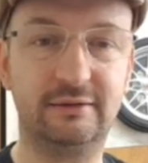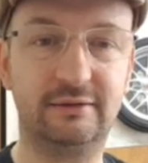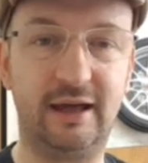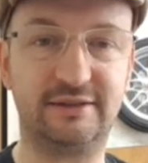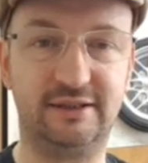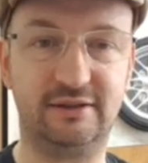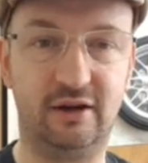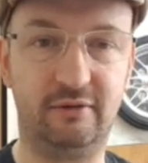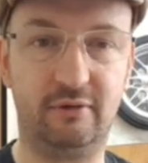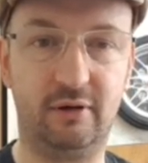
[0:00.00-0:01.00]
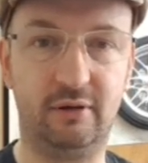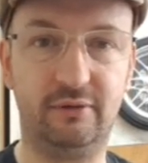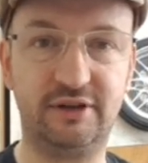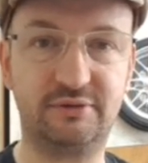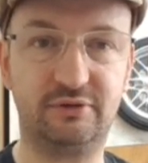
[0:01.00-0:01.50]
That's it, I got it
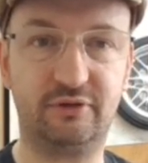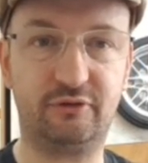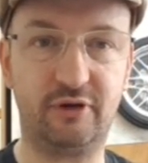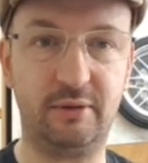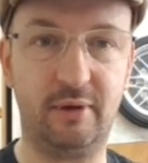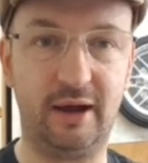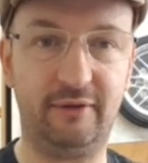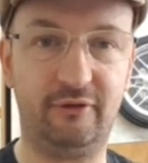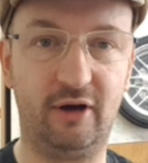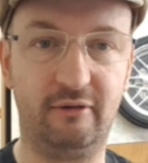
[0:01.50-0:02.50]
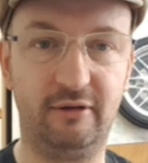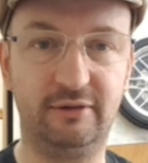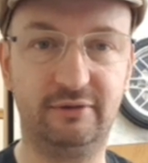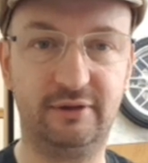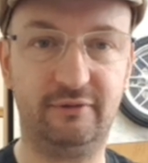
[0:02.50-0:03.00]
right. This was a 3-way
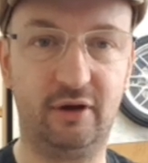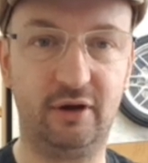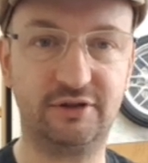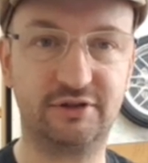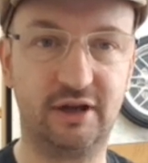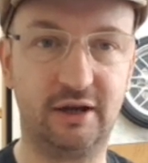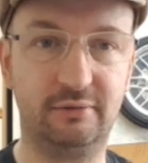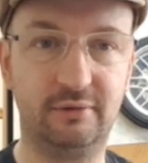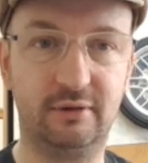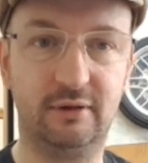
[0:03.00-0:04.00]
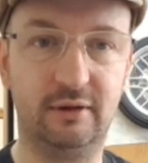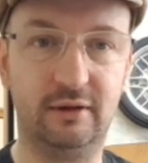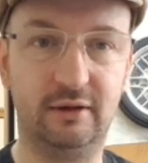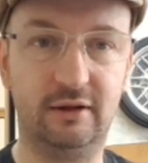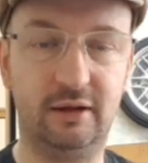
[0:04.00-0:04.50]
firing device, so
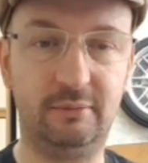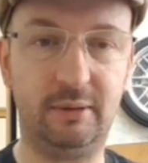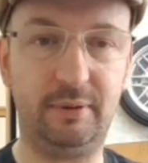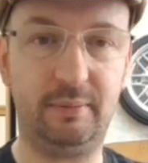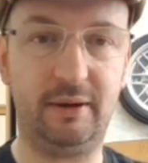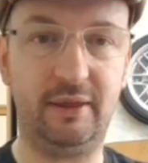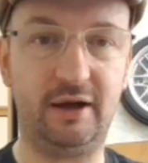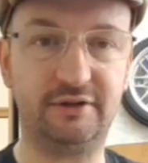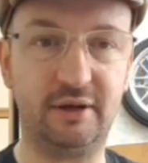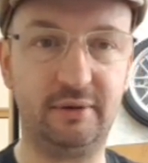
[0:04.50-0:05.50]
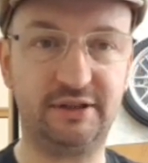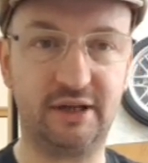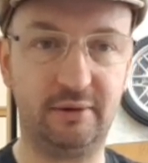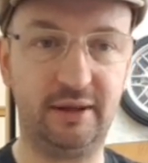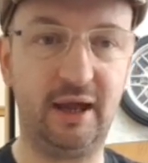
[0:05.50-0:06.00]
I'm happy about that. I don't need to
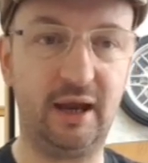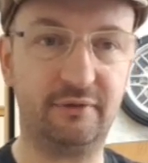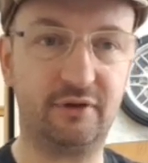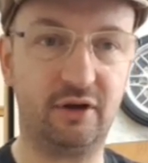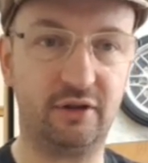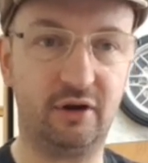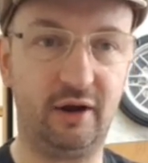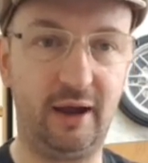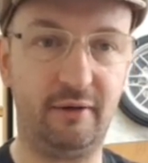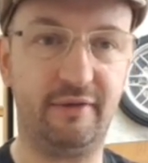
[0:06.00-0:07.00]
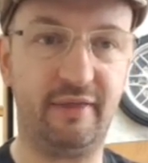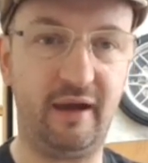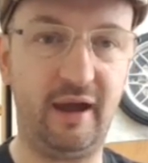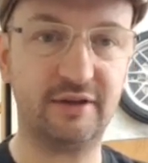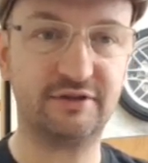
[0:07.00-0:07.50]
go in there. I've got the guy out of
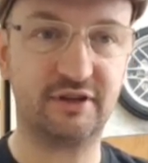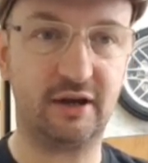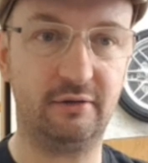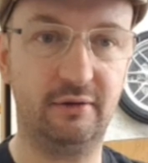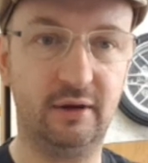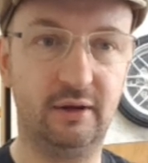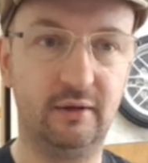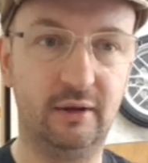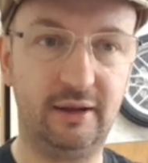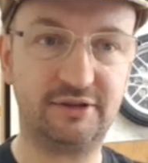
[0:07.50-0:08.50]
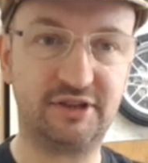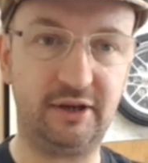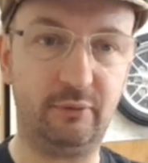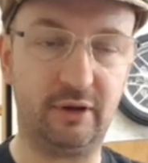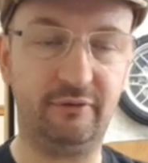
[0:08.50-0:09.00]
there, so let's see
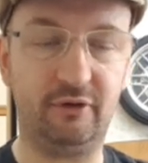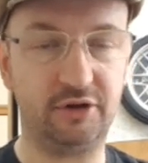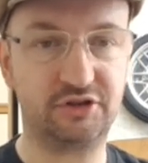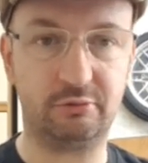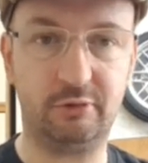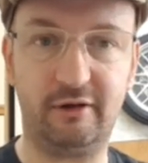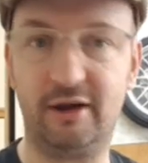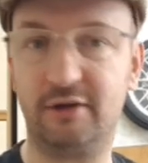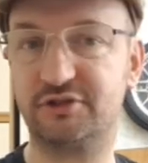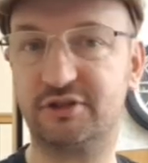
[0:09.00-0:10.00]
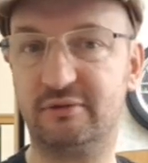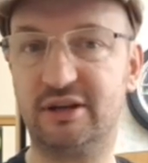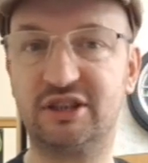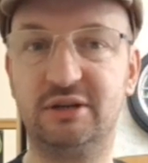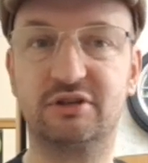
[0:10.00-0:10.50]
if we can find somewhere else to
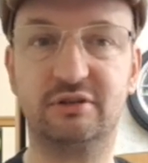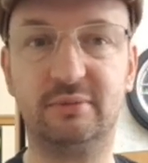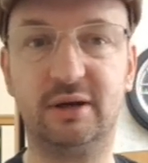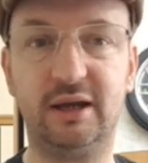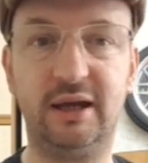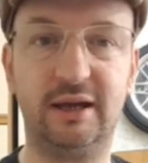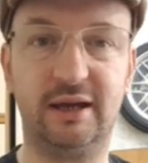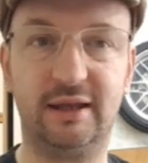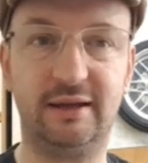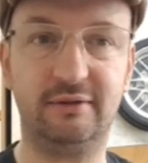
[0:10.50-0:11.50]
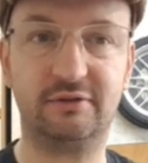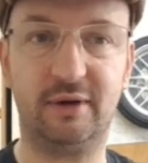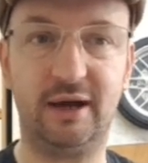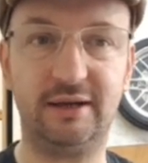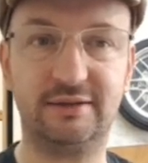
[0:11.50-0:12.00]
rescue somebody and get that down to 8.